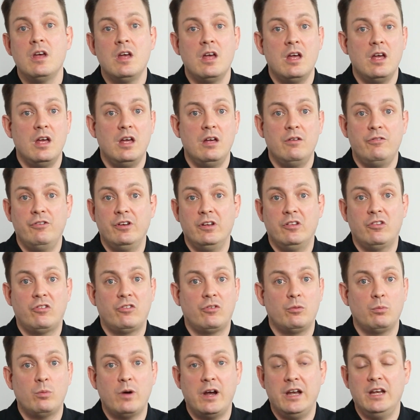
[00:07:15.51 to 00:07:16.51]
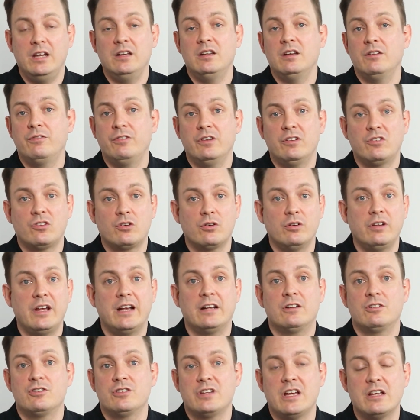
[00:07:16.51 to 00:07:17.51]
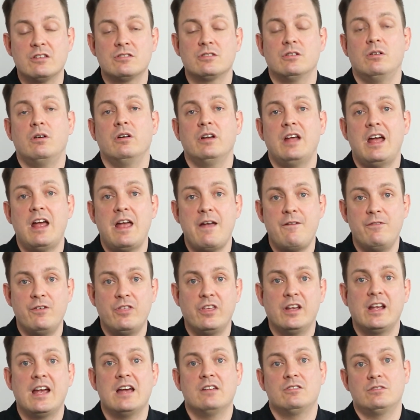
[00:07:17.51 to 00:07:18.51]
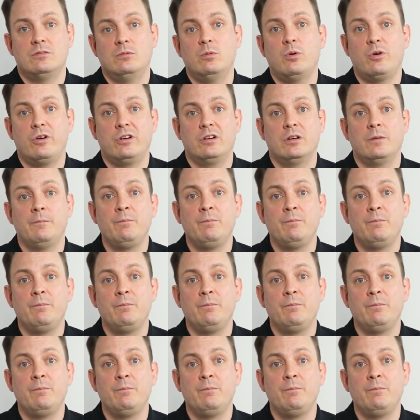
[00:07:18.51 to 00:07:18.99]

if it's weight, if it's connectors and so on. Everything has to work.